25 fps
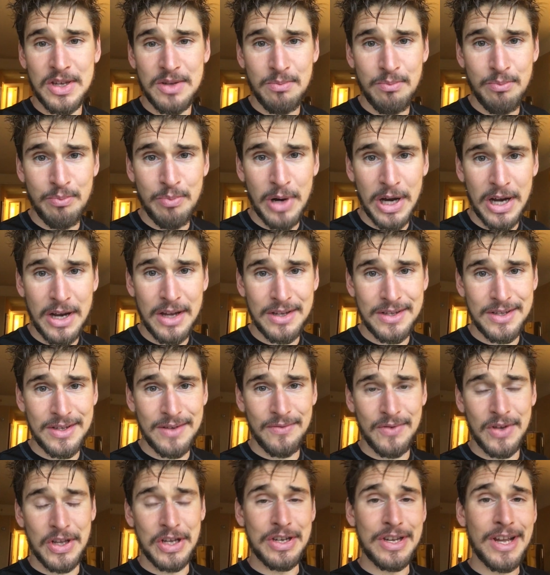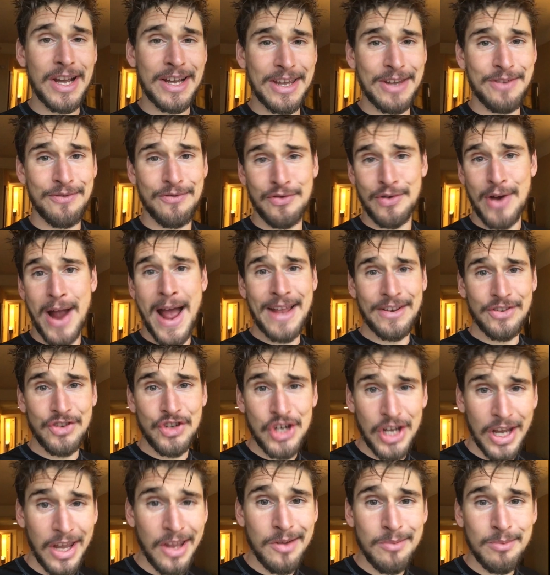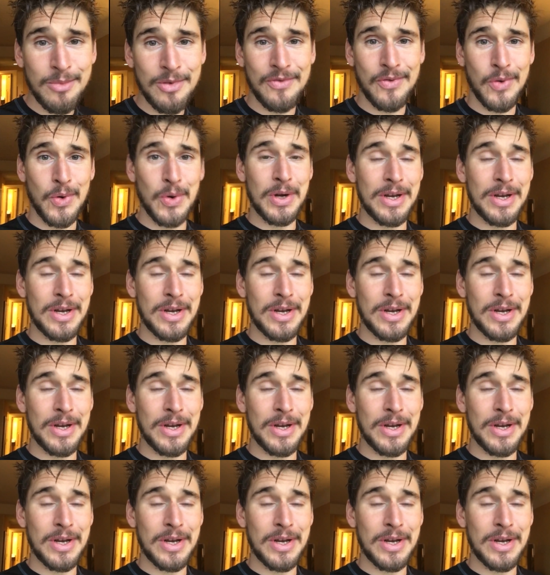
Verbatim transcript: buckets of Kentucky Fried Chicken before